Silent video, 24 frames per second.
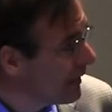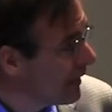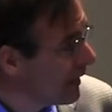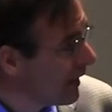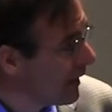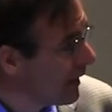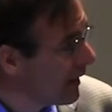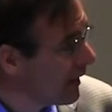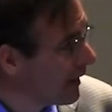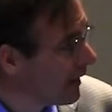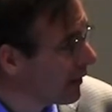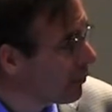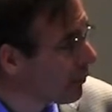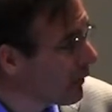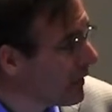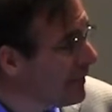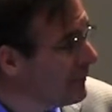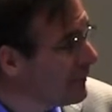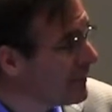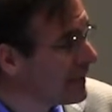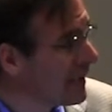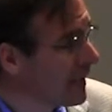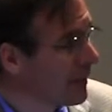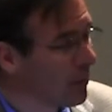
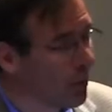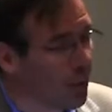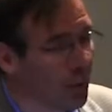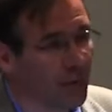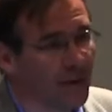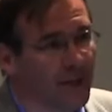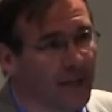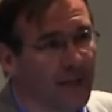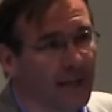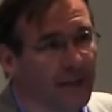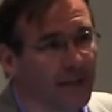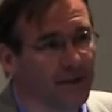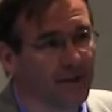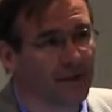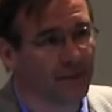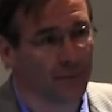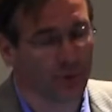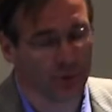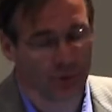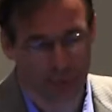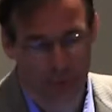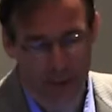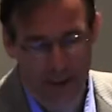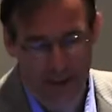agreement there already is
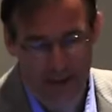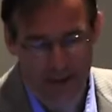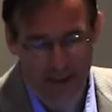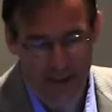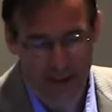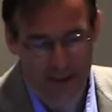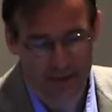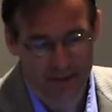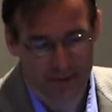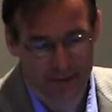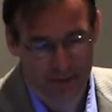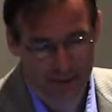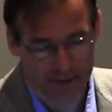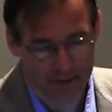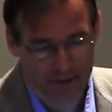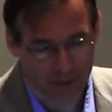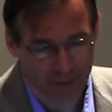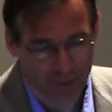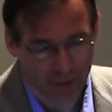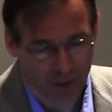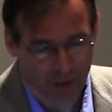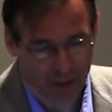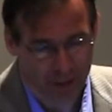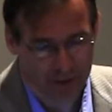between these
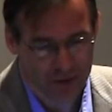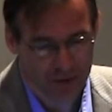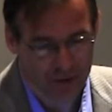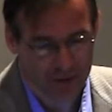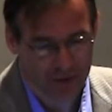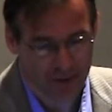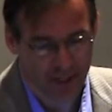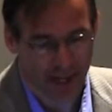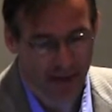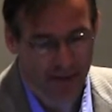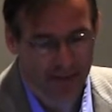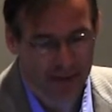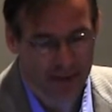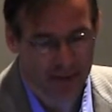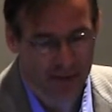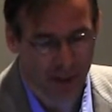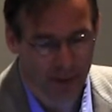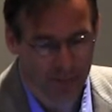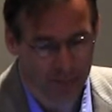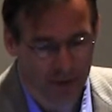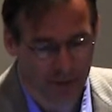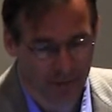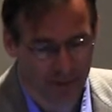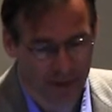simulations and these
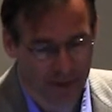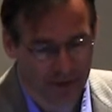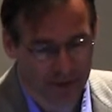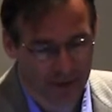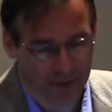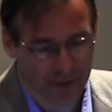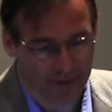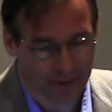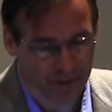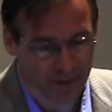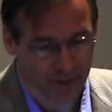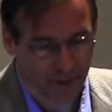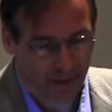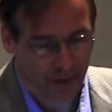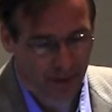observations.